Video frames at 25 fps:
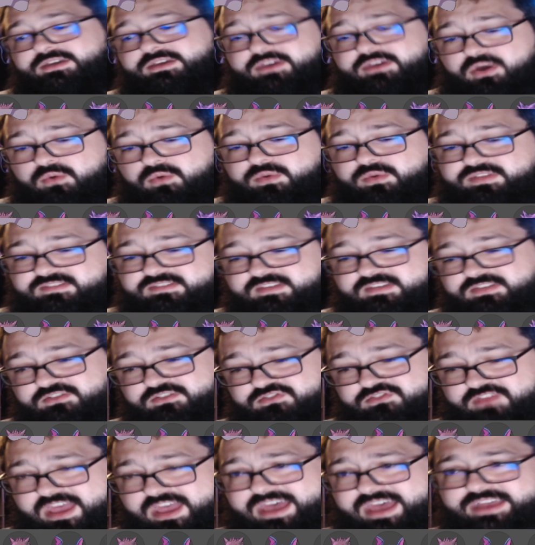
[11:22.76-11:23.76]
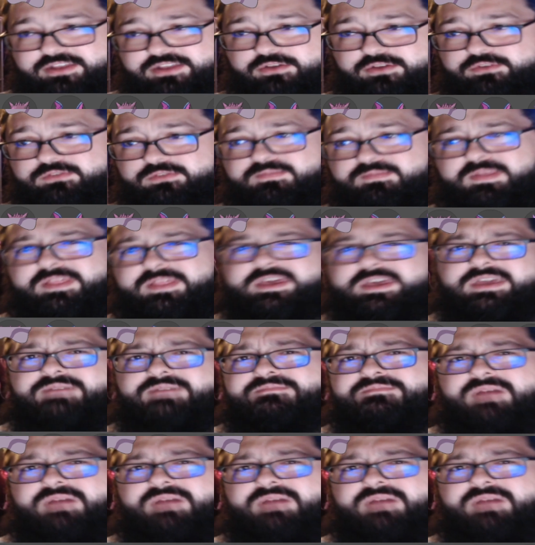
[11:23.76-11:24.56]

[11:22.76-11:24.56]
go into the shadows, but, like,